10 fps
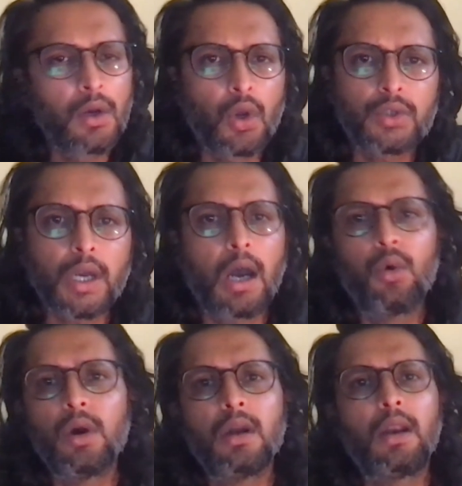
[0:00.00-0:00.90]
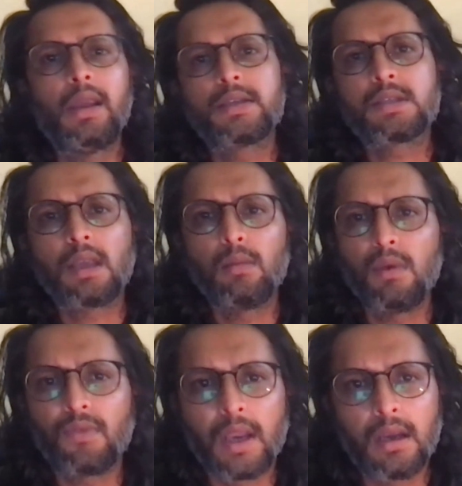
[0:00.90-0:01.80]
not how earliest can
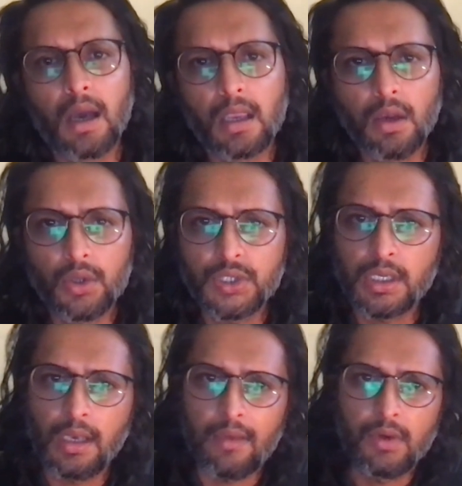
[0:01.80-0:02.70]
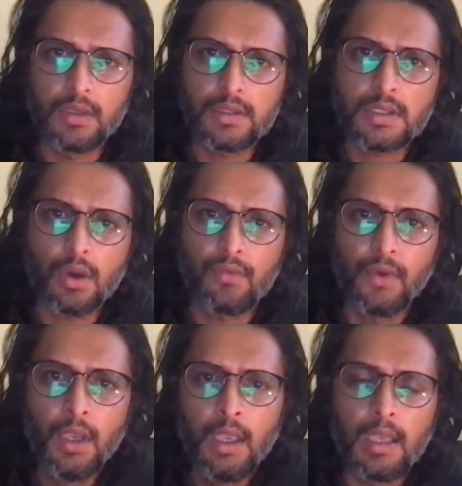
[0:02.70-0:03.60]
we find archaeological evidence of
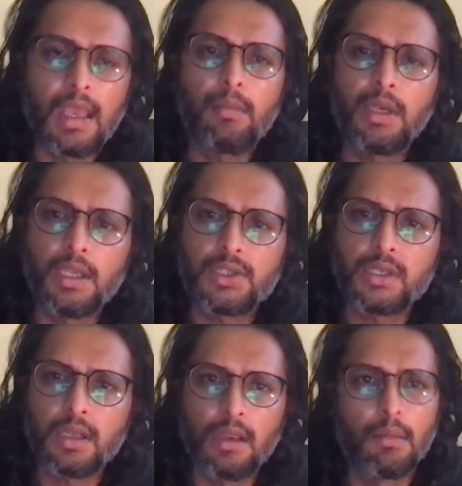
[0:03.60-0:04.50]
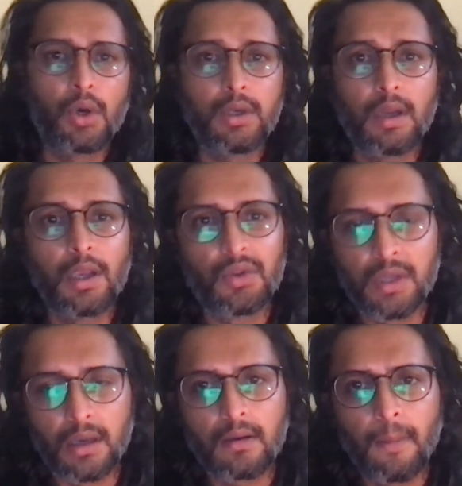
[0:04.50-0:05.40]
inhabitation in modern Ayodhya.